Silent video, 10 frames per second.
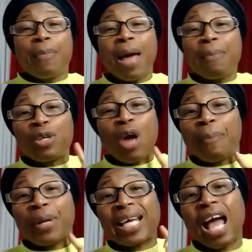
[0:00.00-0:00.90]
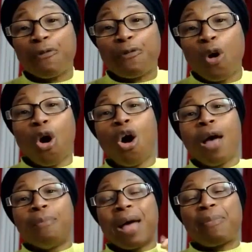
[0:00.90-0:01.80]
maybe you are be careful,
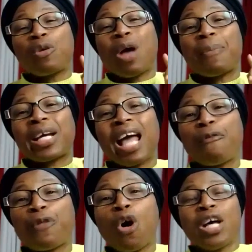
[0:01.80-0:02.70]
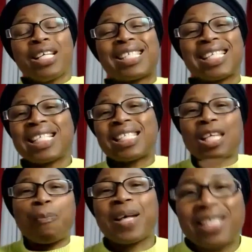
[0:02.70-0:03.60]
maybe you are be careful
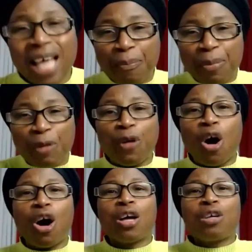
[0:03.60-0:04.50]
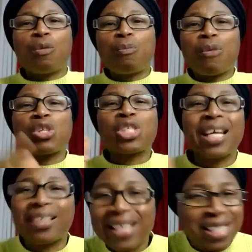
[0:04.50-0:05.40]
60% before you must
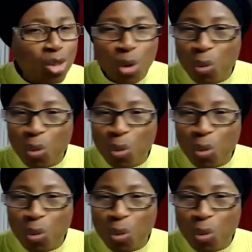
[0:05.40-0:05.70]
increase it to